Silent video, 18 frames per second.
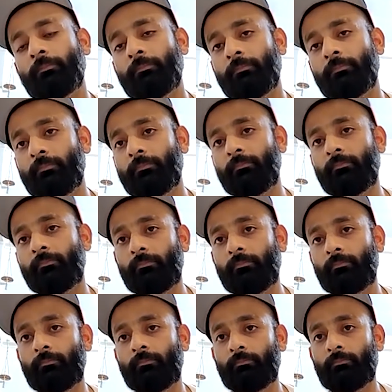
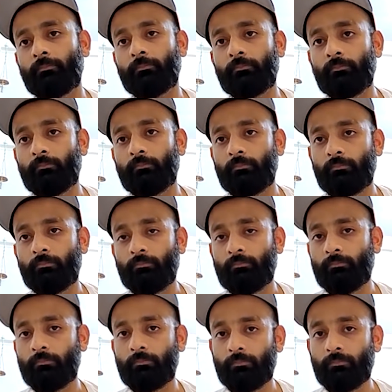
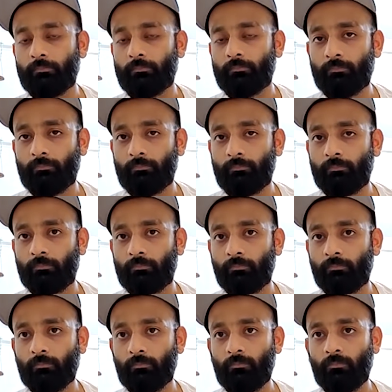
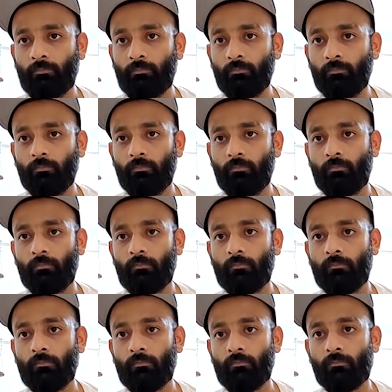
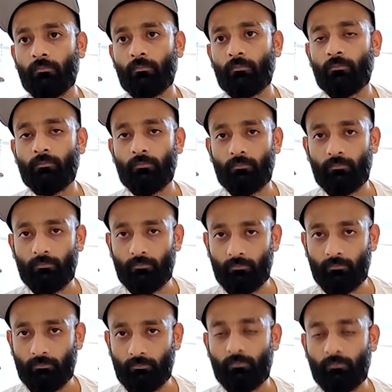
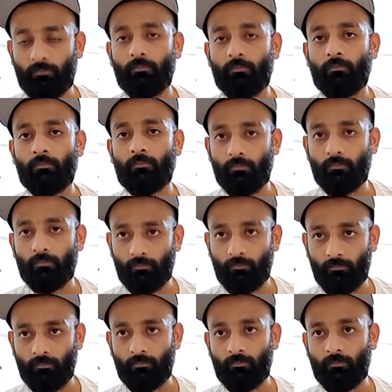
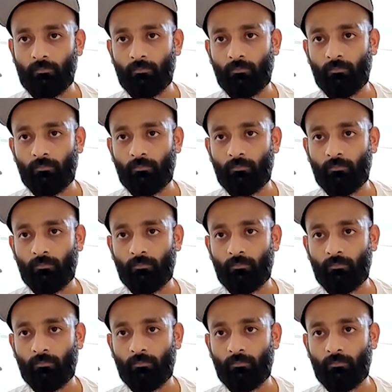This person isn't speaking.